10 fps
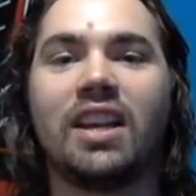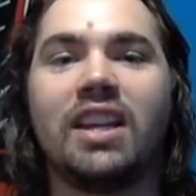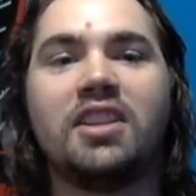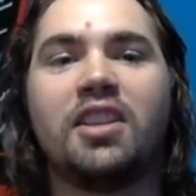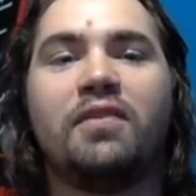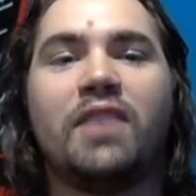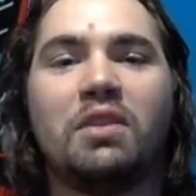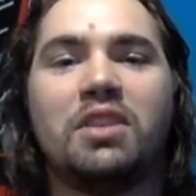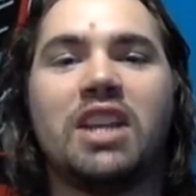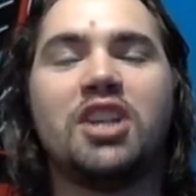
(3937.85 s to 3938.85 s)
Get to the
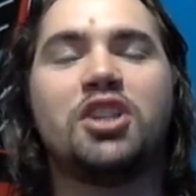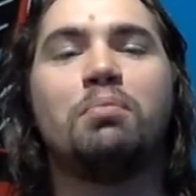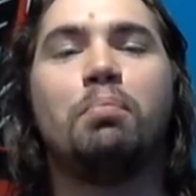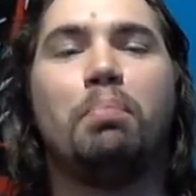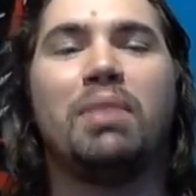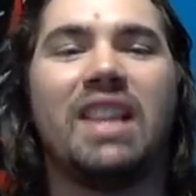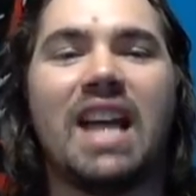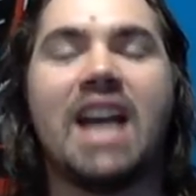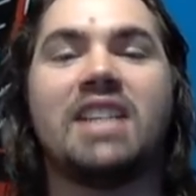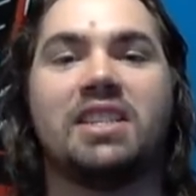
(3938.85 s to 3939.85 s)
foundation,
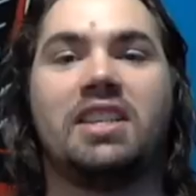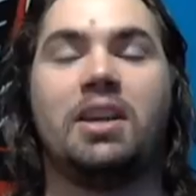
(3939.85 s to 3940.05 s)
blast